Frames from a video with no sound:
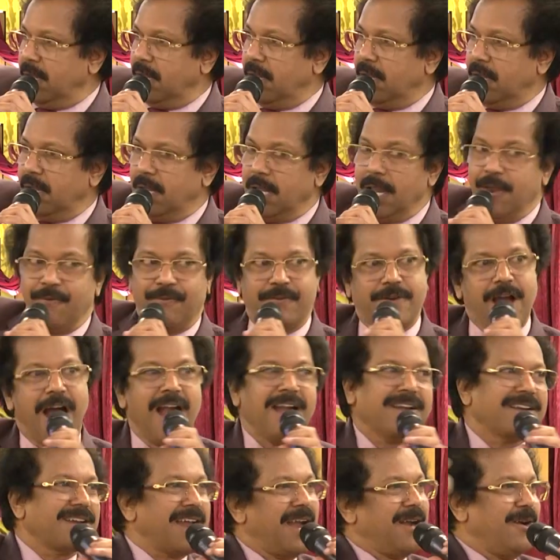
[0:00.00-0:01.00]
If
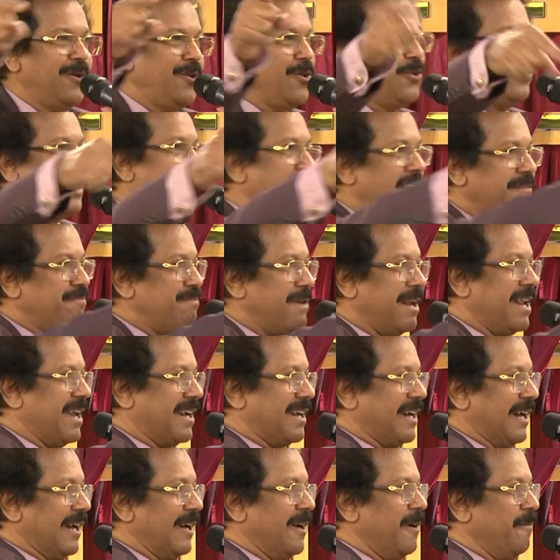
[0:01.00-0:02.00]
God can do that
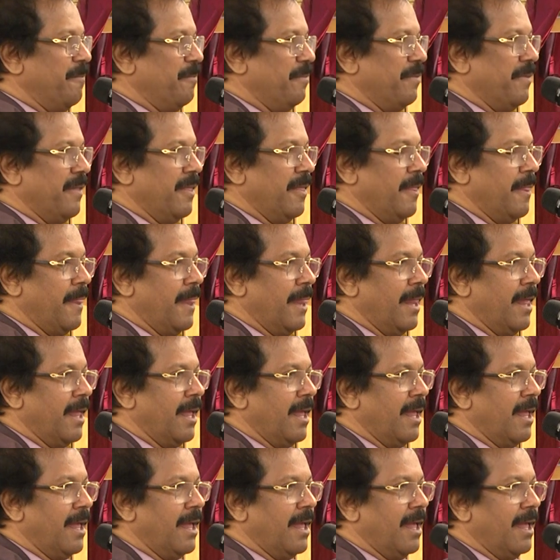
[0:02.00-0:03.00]
miracle,
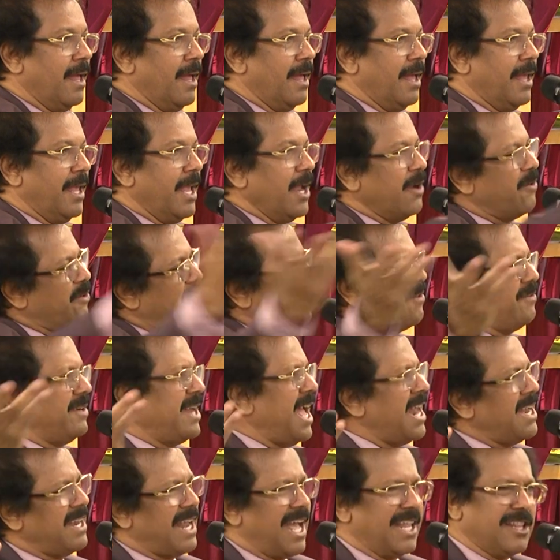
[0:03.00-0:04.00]
he could have
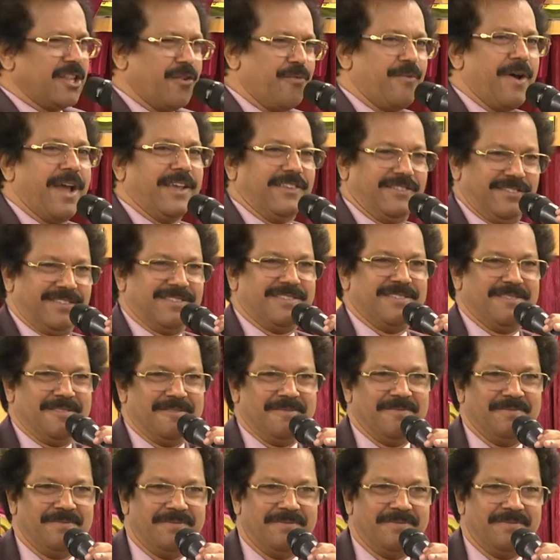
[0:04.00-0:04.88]
done otherwise.